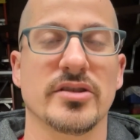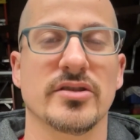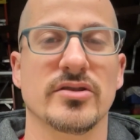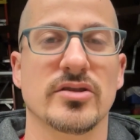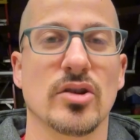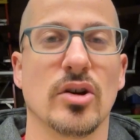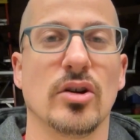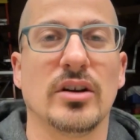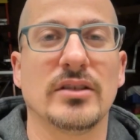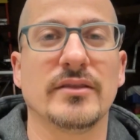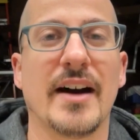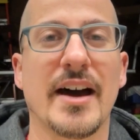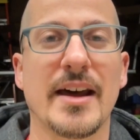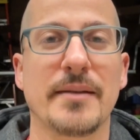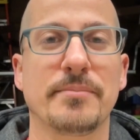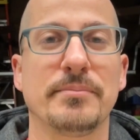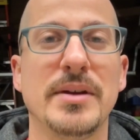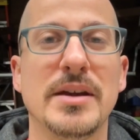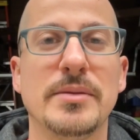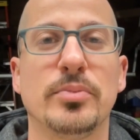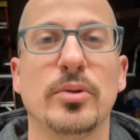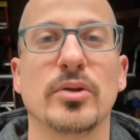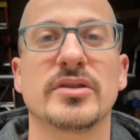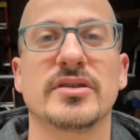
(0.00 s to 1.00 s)
So a lot of
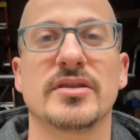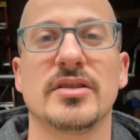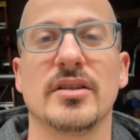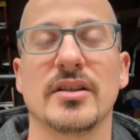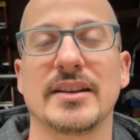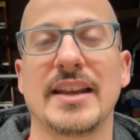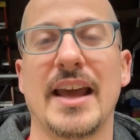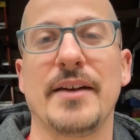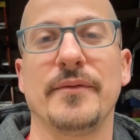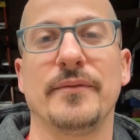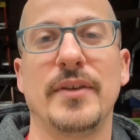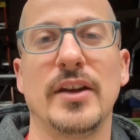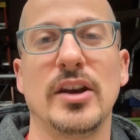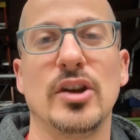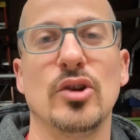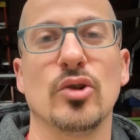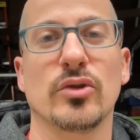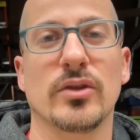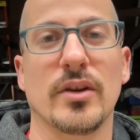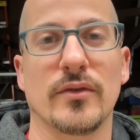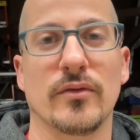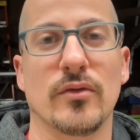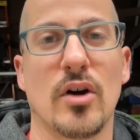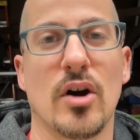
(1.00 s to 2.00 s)
people took that video
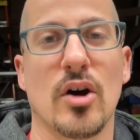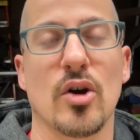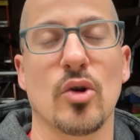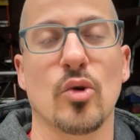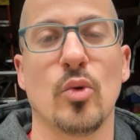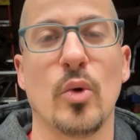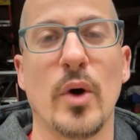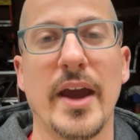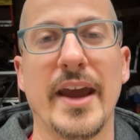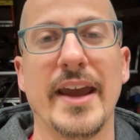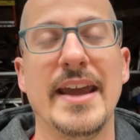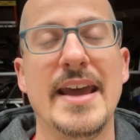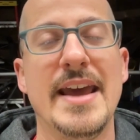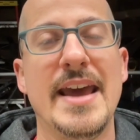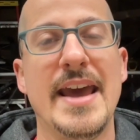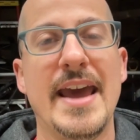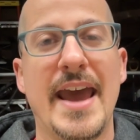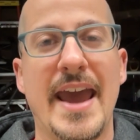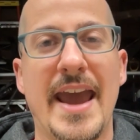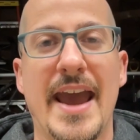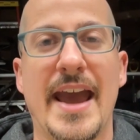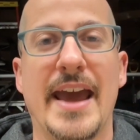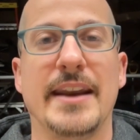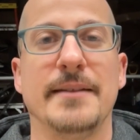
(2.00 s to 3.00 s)
the wrong way,
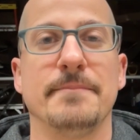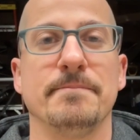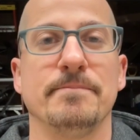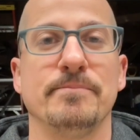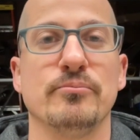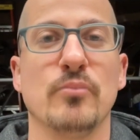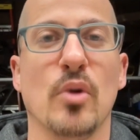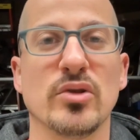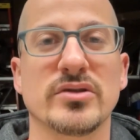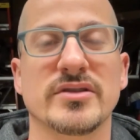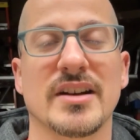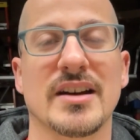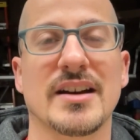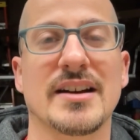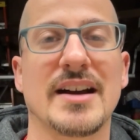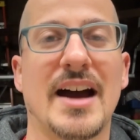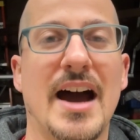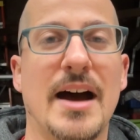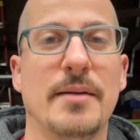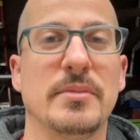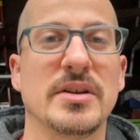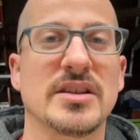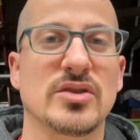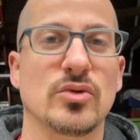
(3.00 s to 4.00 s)
and most of the
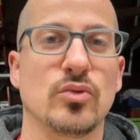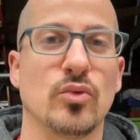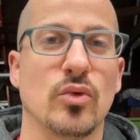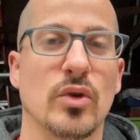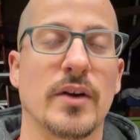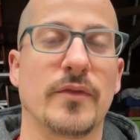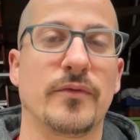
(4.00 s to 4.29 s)
comments were